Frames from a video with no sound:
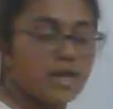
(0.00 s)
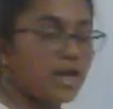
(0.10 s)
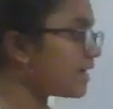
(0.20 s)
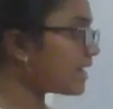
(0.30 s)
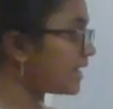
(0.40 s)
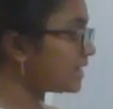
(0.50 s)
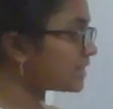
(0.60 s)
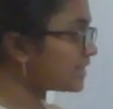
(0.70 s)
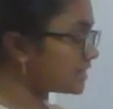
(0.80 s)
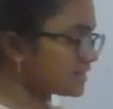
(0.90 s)
And
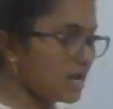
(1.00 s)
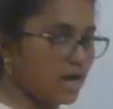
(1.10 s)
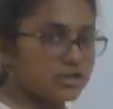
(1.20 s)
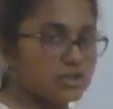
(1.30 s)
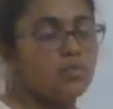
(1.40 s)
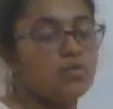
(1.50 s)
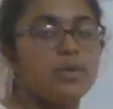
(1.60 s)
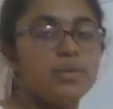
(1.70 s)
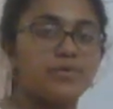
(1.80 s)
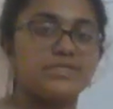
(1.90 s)
again, this starch would
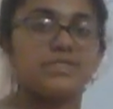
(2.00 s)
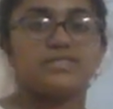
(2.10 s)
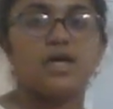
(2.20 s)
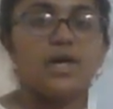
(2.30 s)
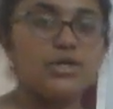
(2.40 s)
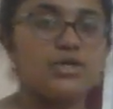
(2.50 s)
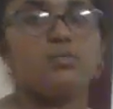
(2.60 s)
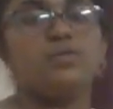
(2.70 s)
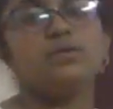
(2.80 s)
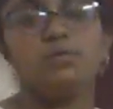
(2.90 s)
be processed in our
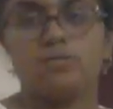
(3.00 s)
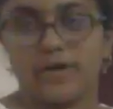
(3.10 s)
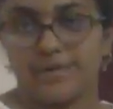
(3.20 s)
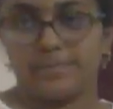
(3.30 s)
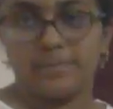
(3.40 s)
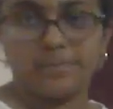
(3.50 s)
human body.